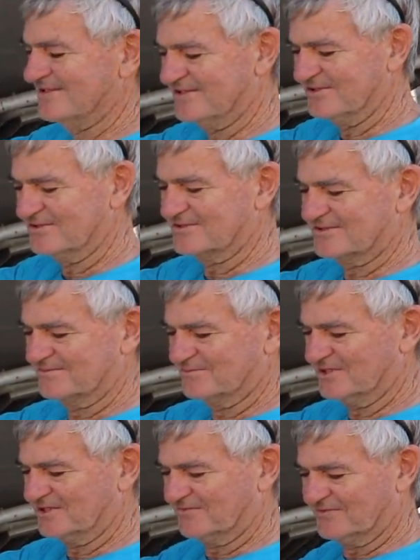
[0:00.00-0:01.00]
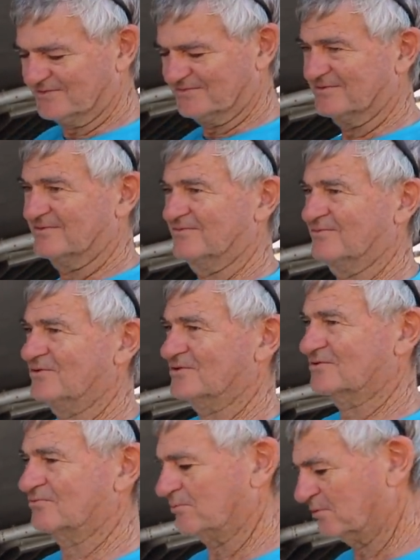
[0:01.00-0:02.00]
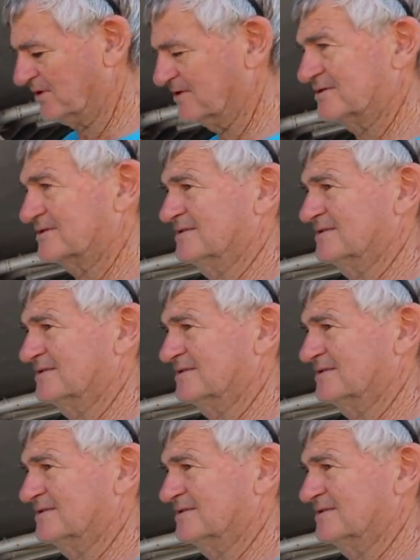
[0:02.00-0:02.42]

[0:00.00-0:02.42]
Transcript: they use to make the watch repairs.